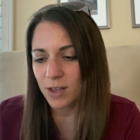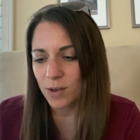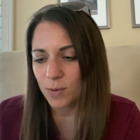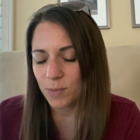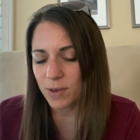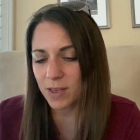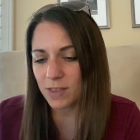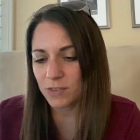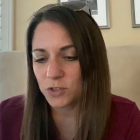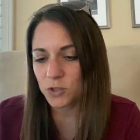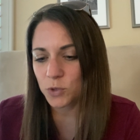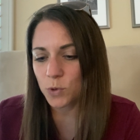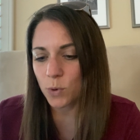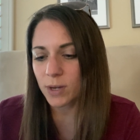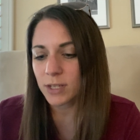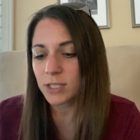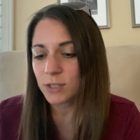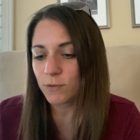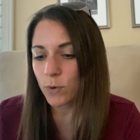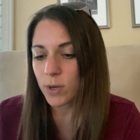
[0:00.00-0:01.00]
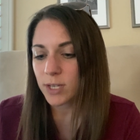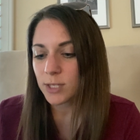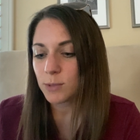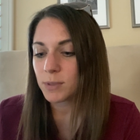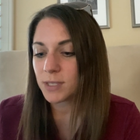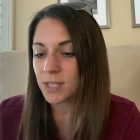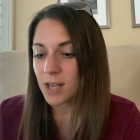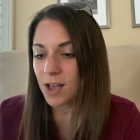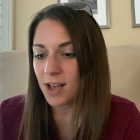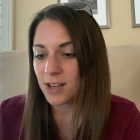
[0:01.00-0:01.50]
with Soren's voice
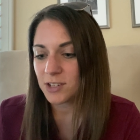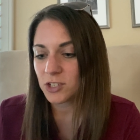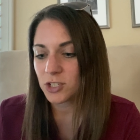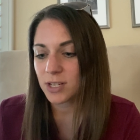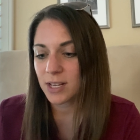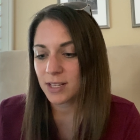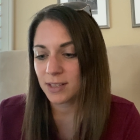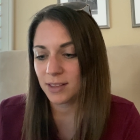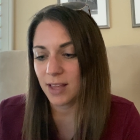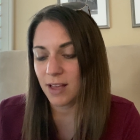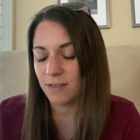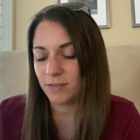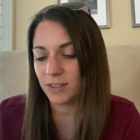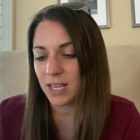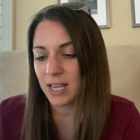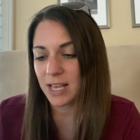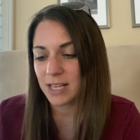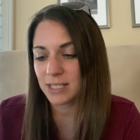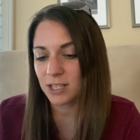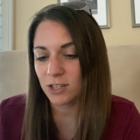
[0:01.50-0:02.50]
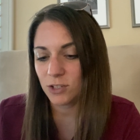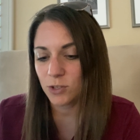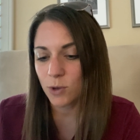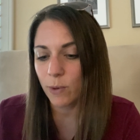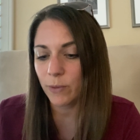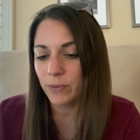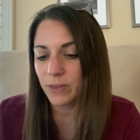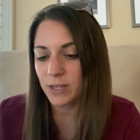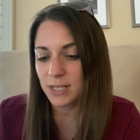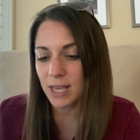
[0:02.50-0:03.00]
was hushed and lovely as he
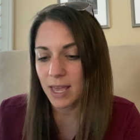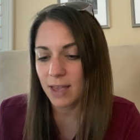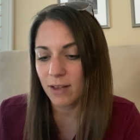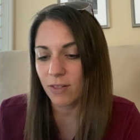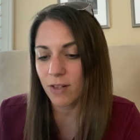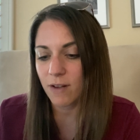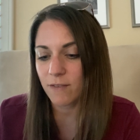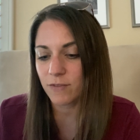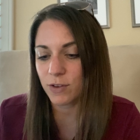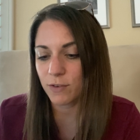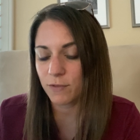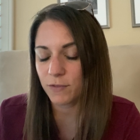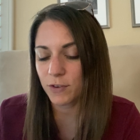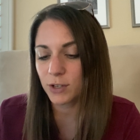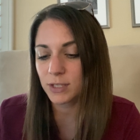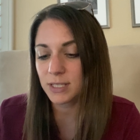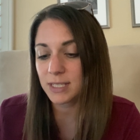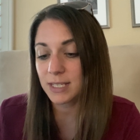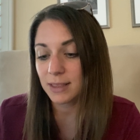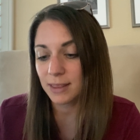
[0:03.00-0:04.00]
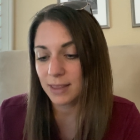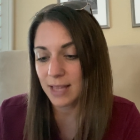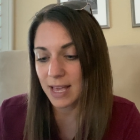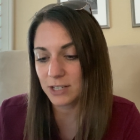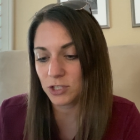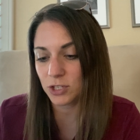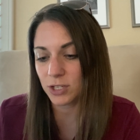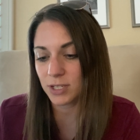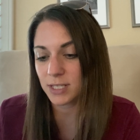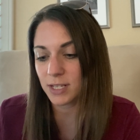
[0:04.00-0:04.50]
told the tale of the first
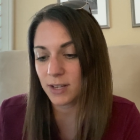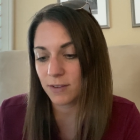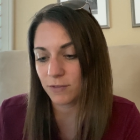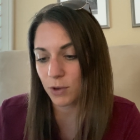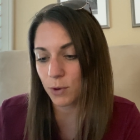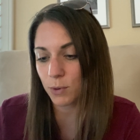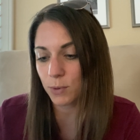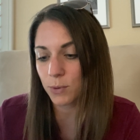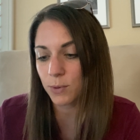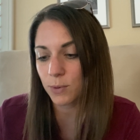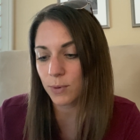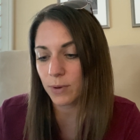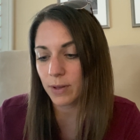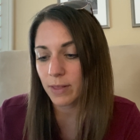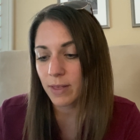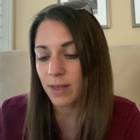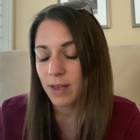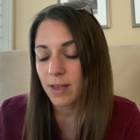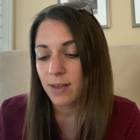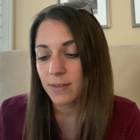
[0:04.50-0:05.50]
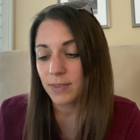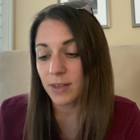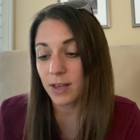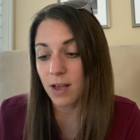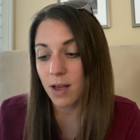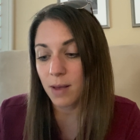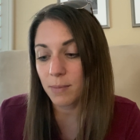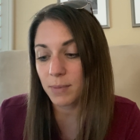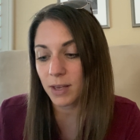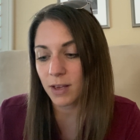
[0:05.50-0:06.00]
legend of Ga'Hoole, the
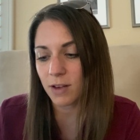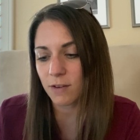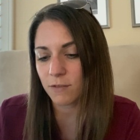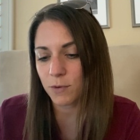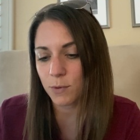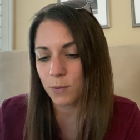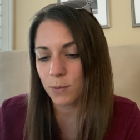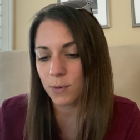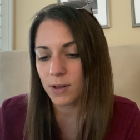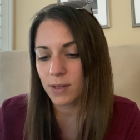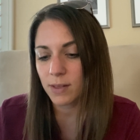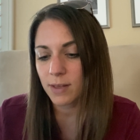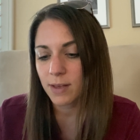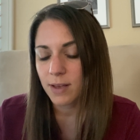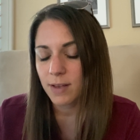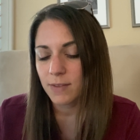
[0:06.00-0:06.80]
coming of Hoole.